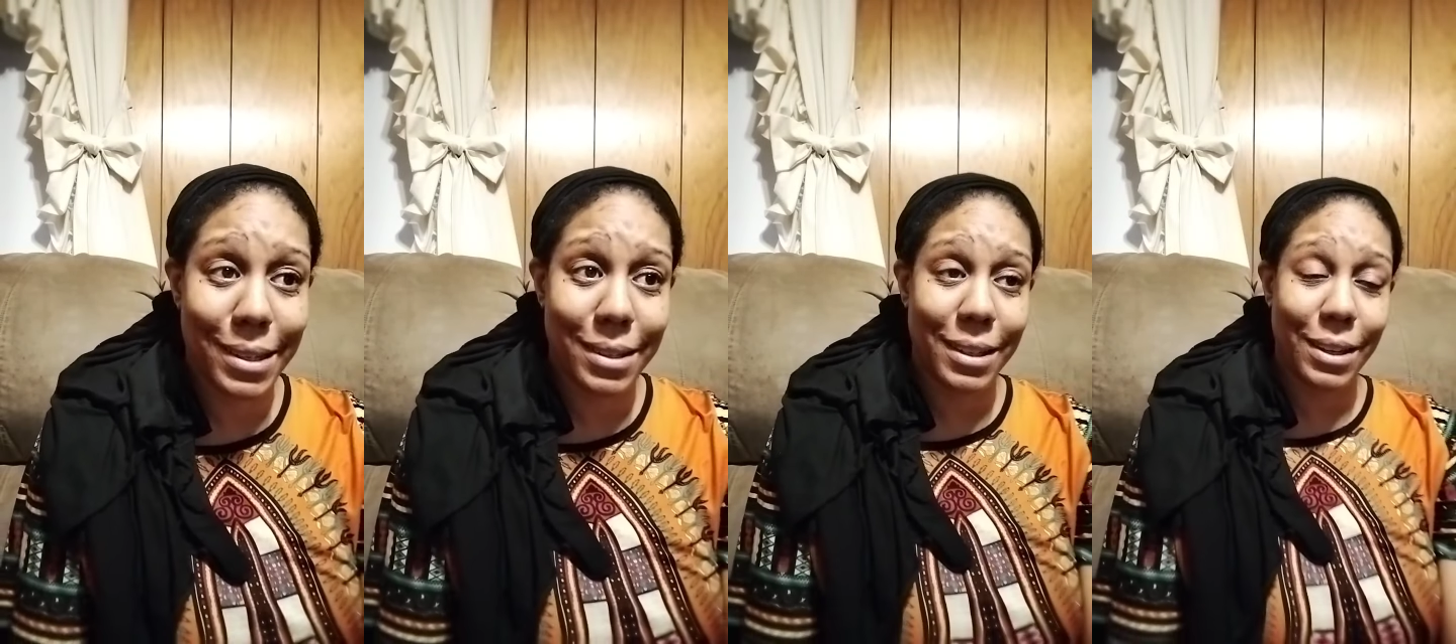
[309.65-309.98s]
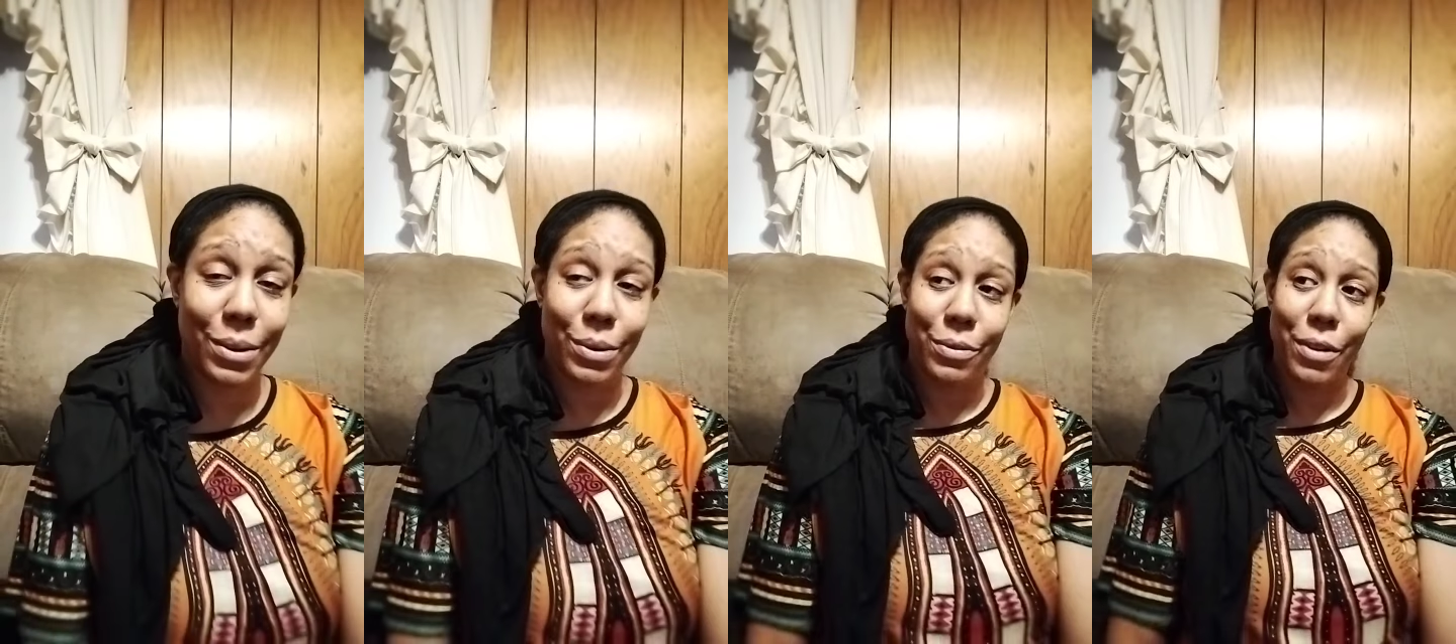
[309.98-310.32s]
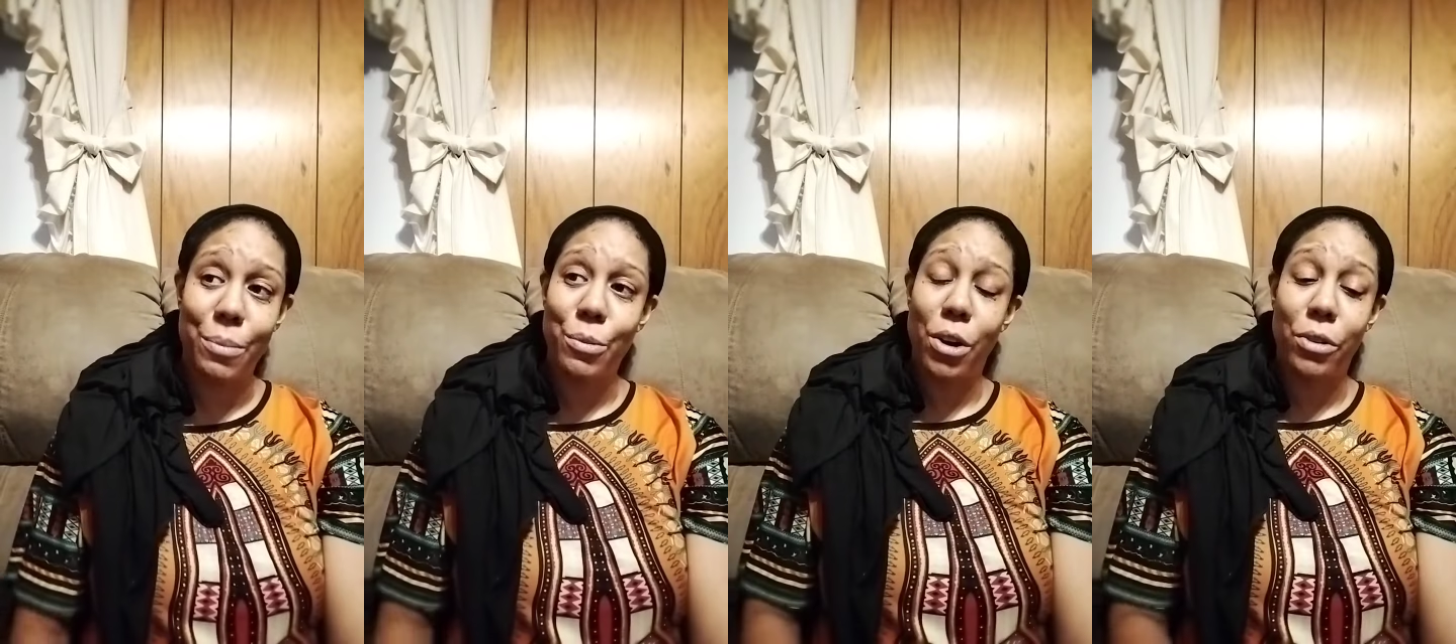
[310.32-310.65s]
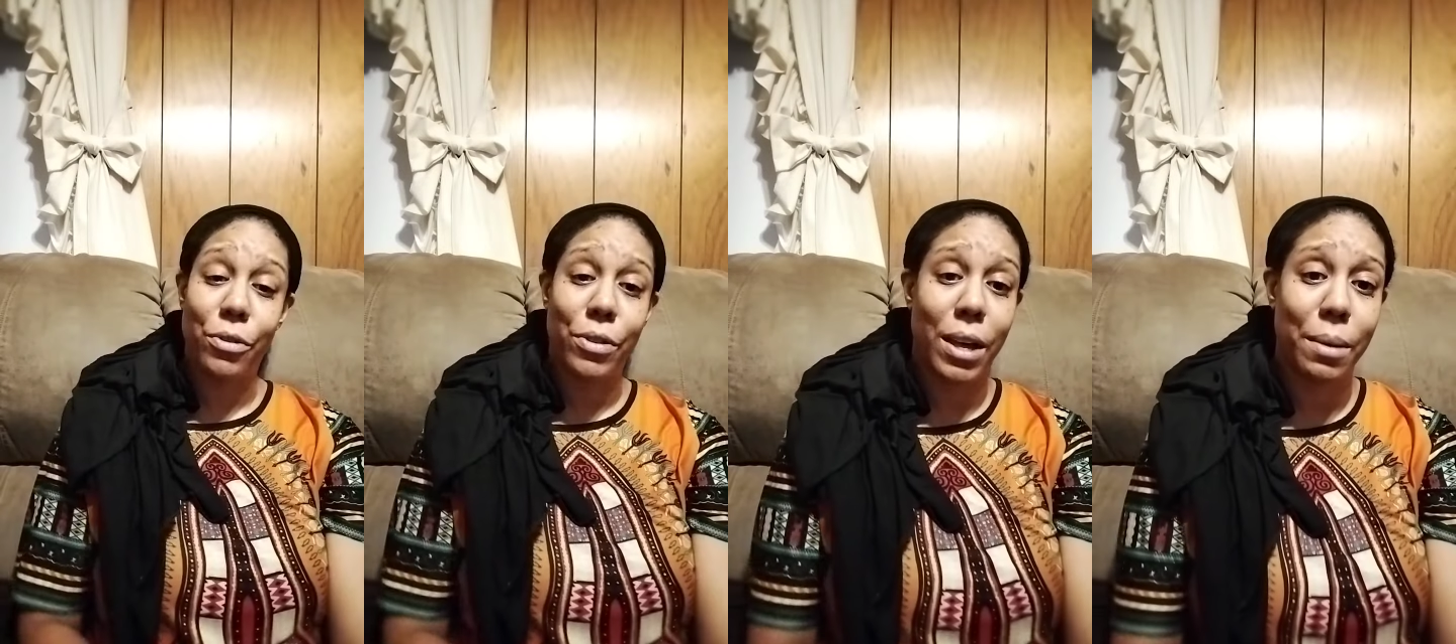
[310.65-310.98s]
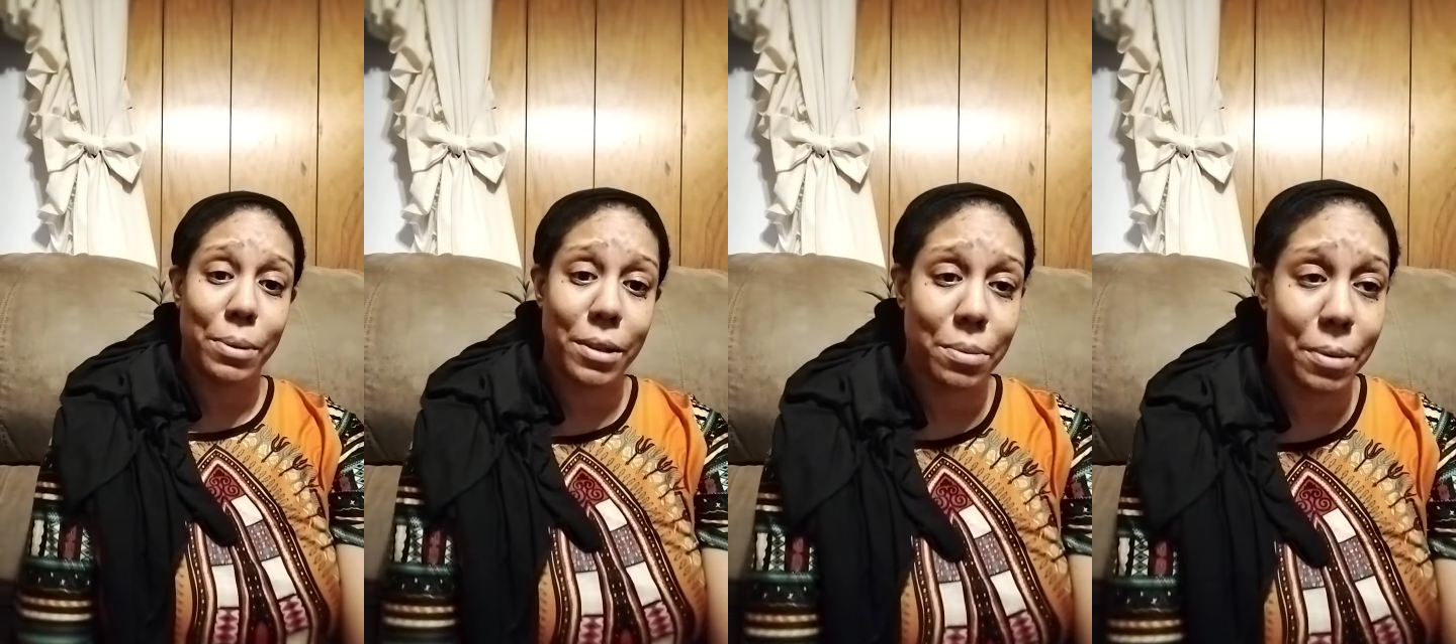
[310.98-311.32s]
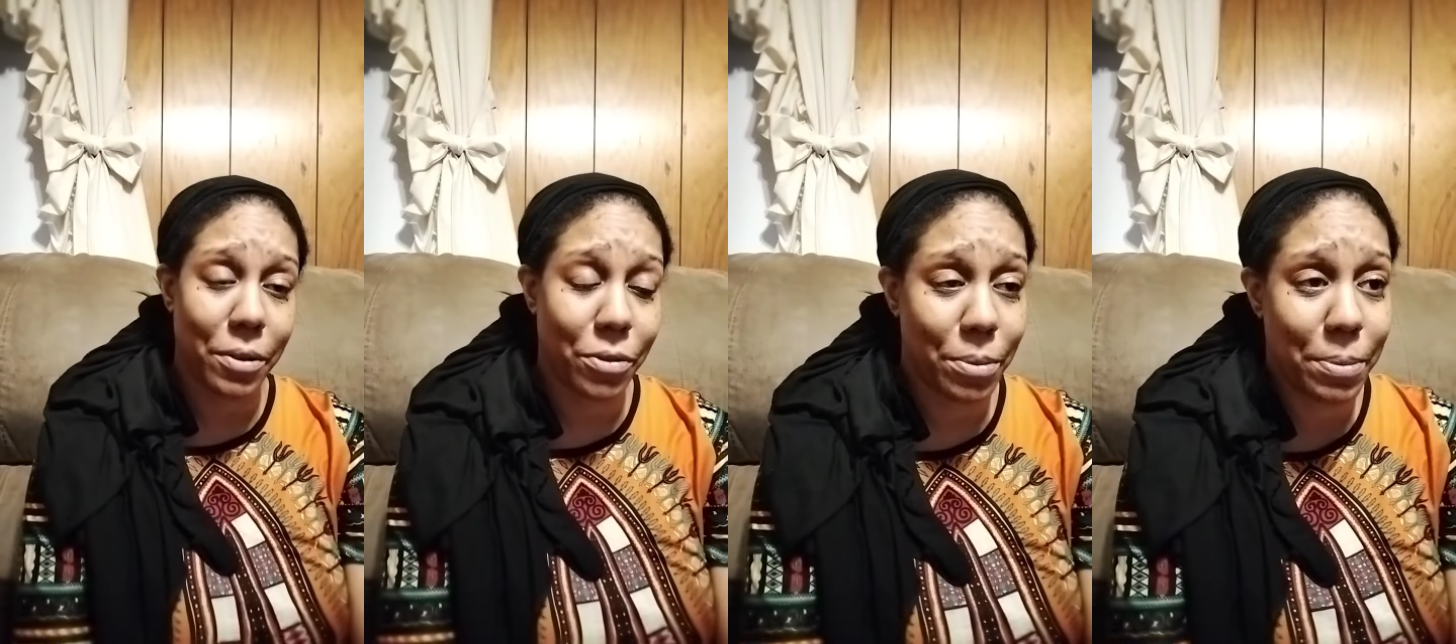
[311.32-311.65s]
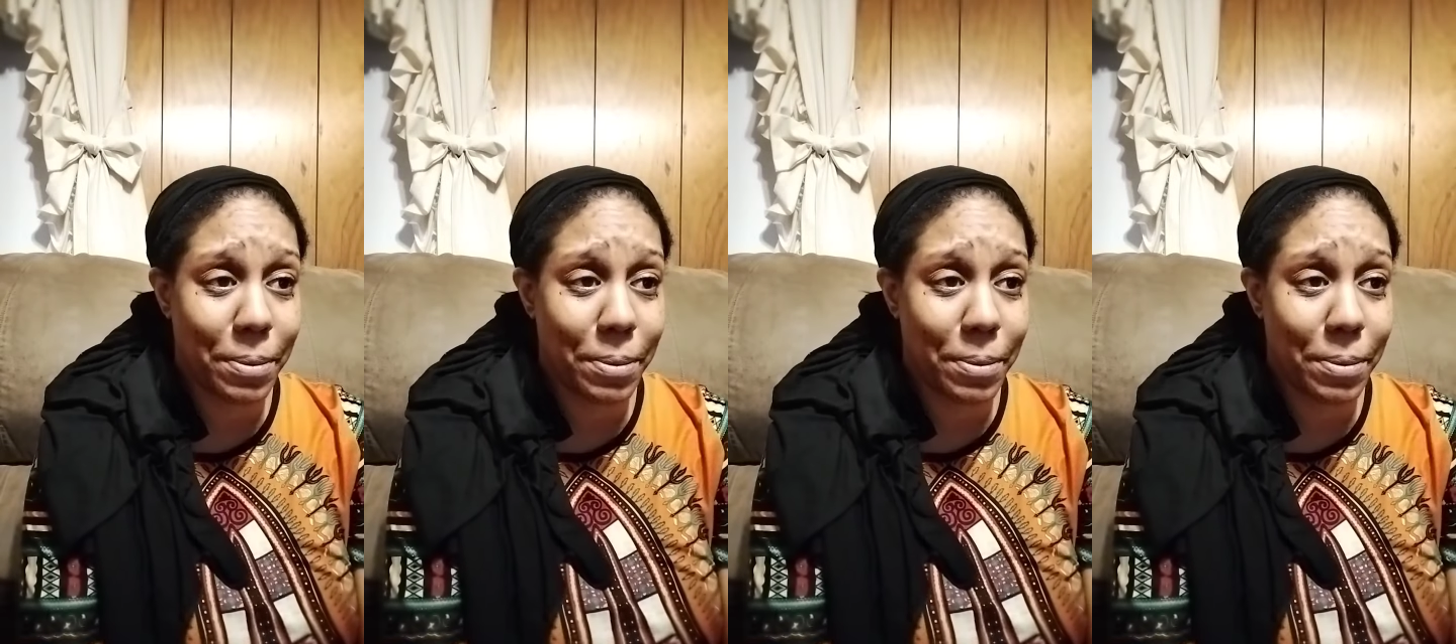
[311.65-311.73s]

And, you know, if I'm wrong for that, please pray for